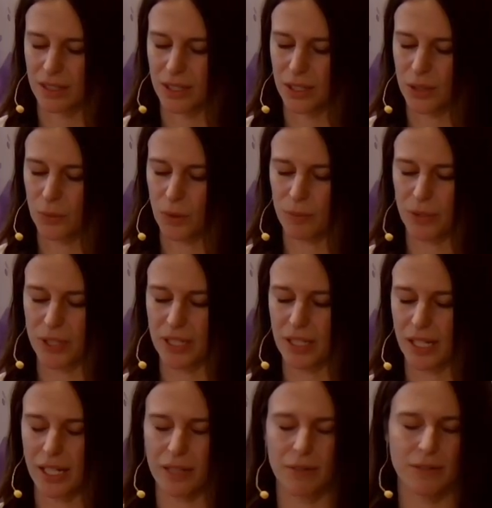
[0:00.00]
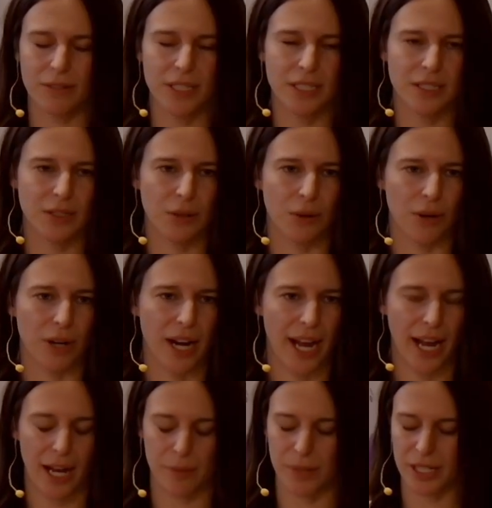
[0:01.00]
What beliefs or
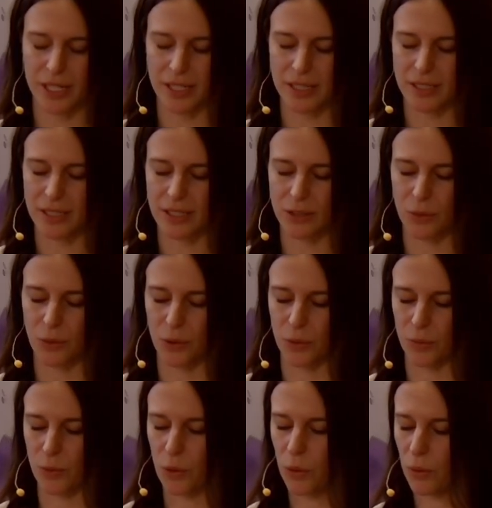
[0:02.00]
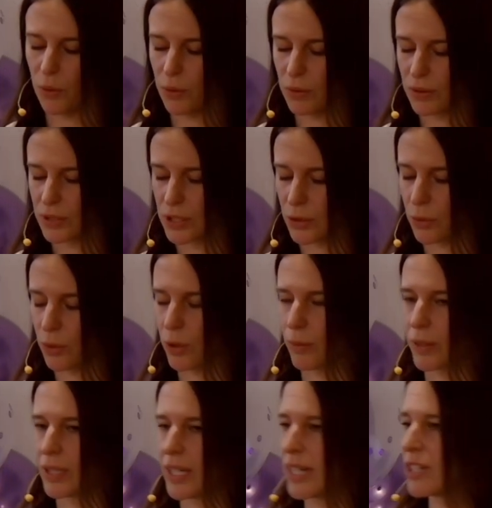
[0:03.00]
habits or roles or
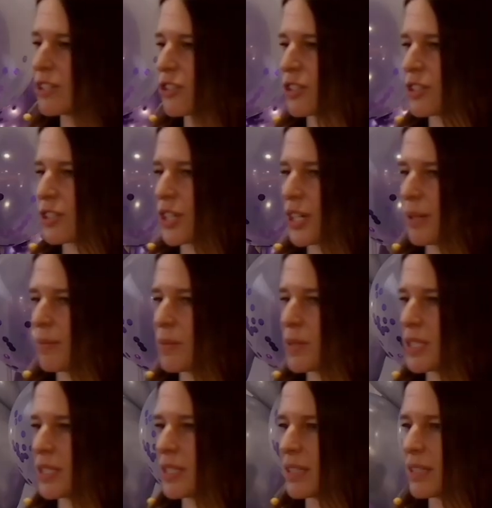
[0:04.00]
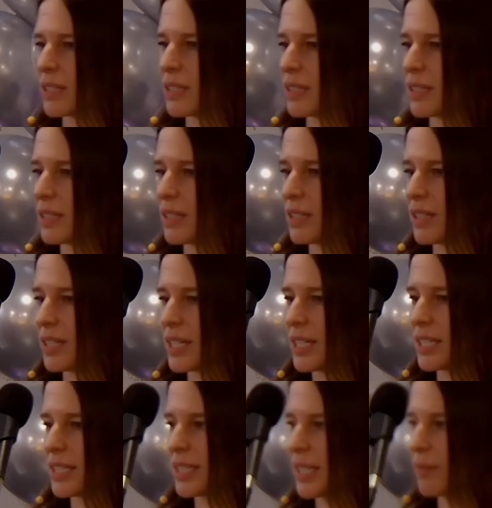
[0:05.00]
relationships
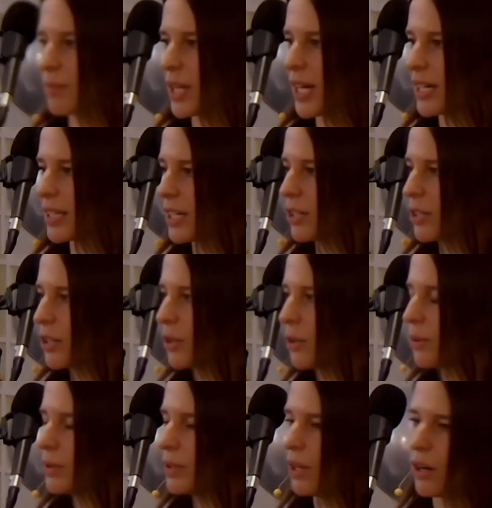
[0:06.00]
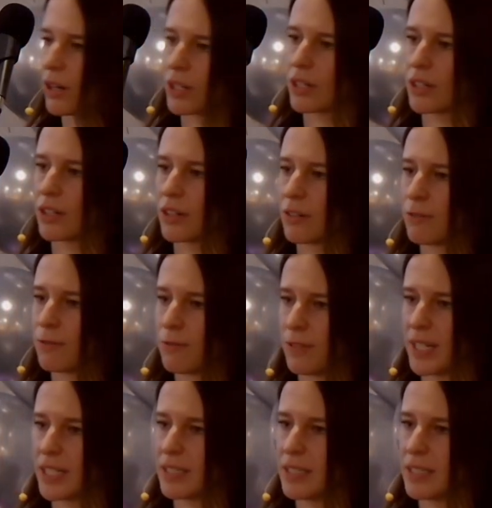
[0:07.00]
seem like they no longer fit?